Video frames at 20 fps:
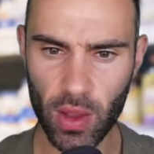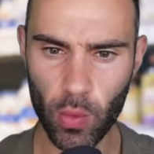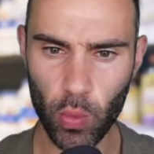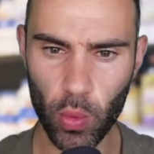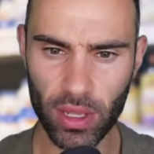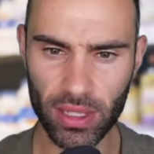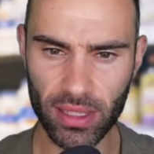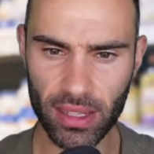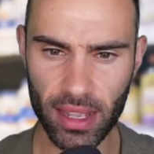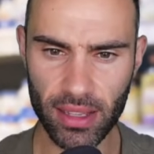
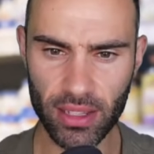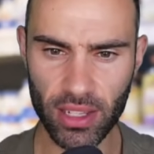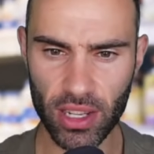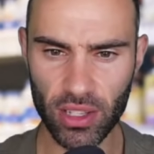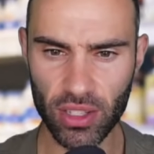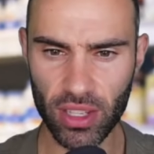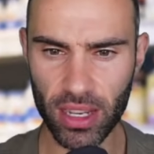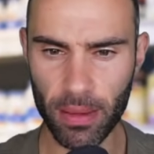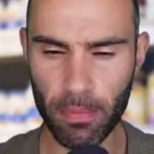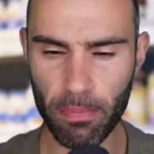was
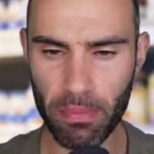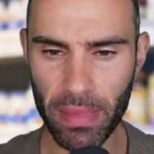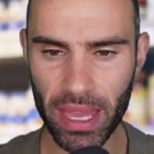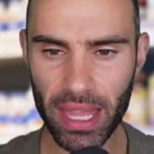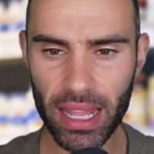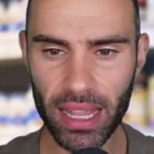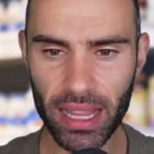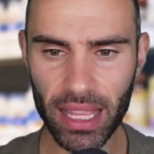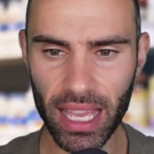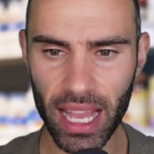digested
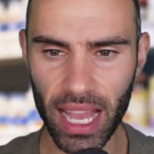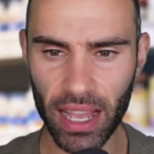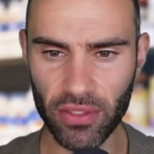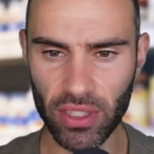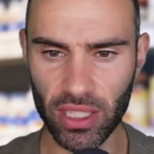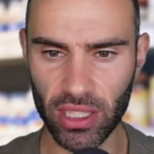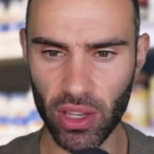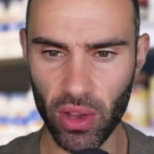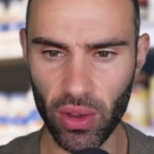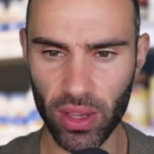immediately
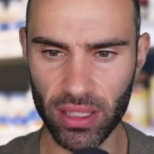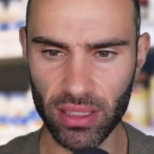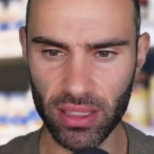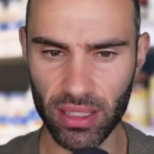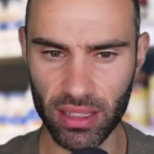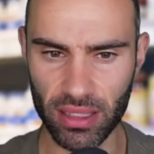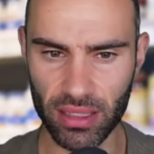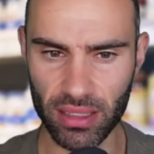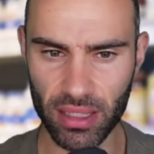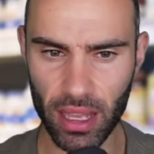after going to
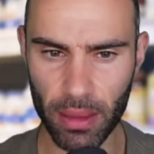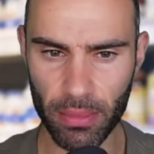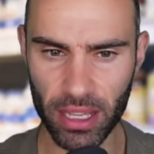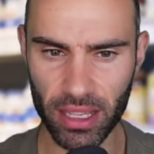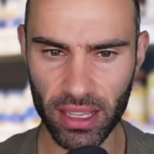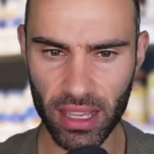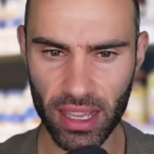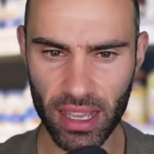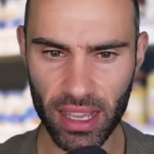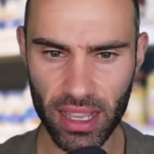the stomach,